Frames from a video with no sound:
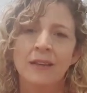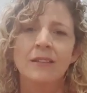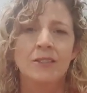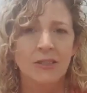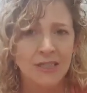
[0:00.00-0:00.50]

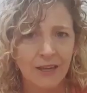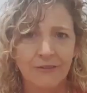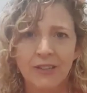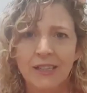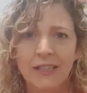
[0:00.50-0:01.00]
So
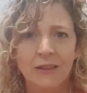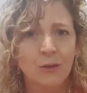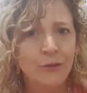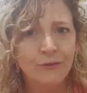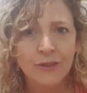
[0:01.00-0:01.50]
definitely
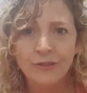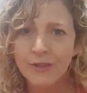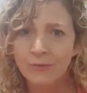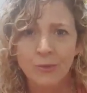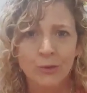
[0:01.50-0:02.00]
look for
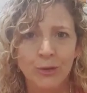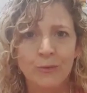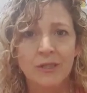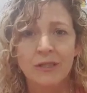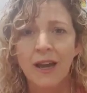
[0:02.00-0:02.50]
some
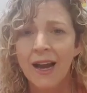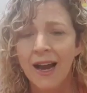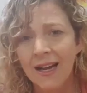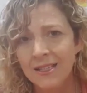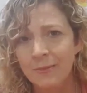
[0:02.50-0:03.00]
groups.
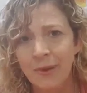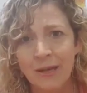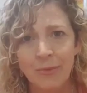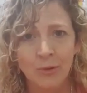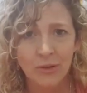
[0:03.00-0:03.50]
Ask
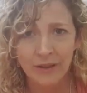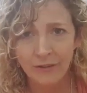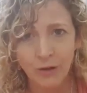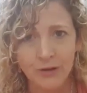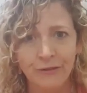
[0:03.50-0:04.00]
people
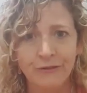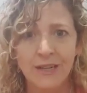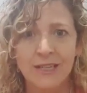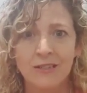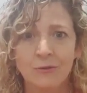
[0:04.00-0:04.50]
on your
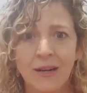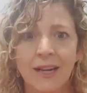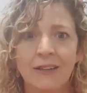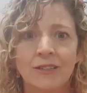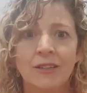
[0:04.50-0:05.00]
friends
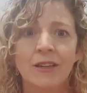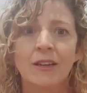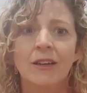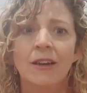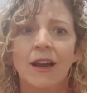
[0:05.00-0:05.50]
around,
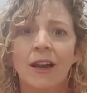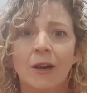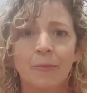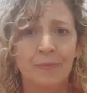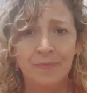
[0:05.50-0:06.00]

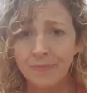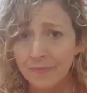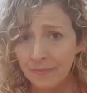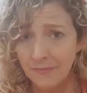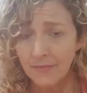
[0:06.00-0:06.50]
you
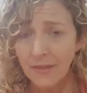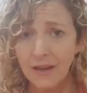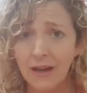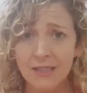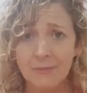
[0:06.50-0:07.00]

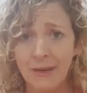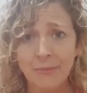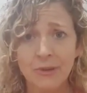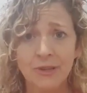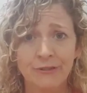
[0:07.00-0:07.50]

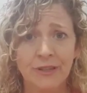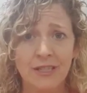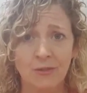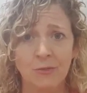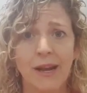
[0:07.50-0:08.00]

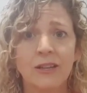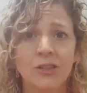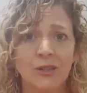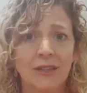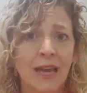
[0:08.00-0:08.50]

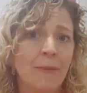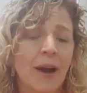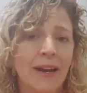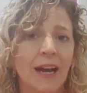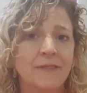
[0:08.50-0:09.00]
that they
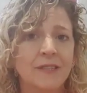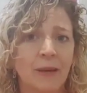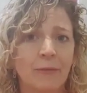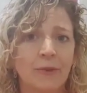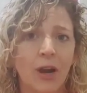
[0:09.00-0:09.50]
might have
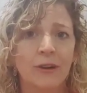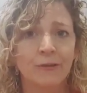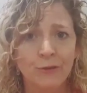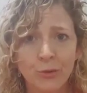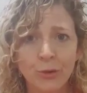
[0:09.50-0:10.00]
some kind
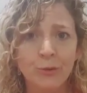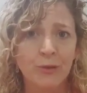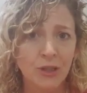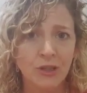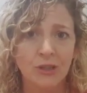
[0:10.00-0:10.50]
of group
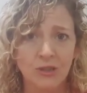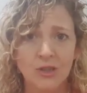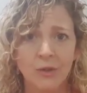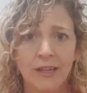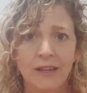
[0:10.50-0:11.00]
that you can
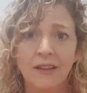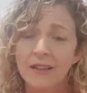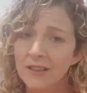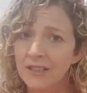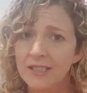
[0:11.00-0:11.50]
join.
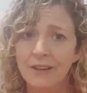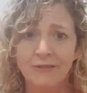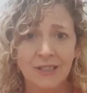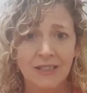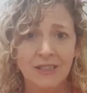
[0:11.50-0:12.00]
You
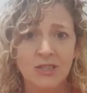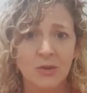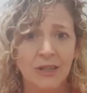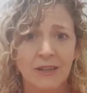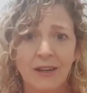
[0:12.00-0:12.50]
definitely can
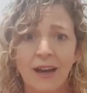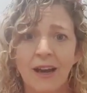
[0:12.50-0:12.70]
join